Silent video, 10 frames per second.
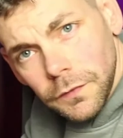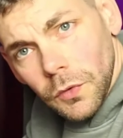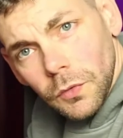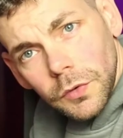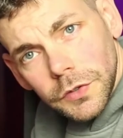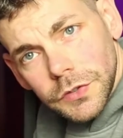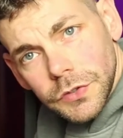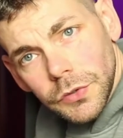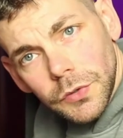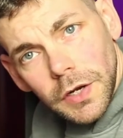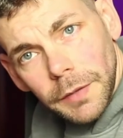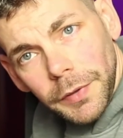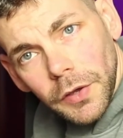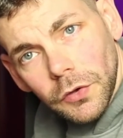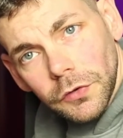thought was to
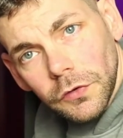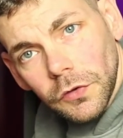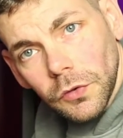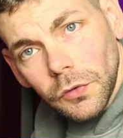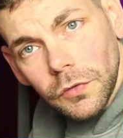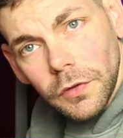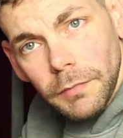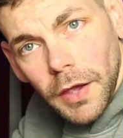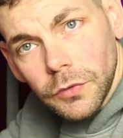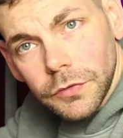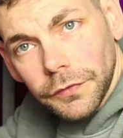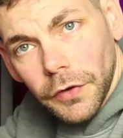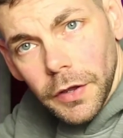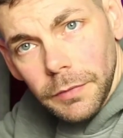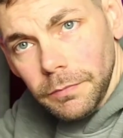clip it onto the metal
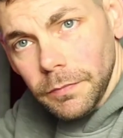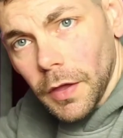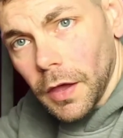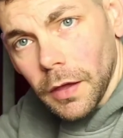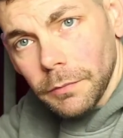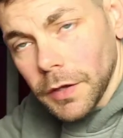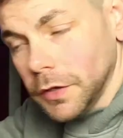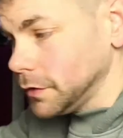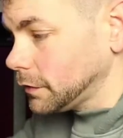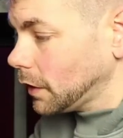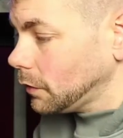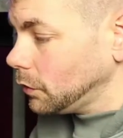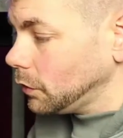frame because that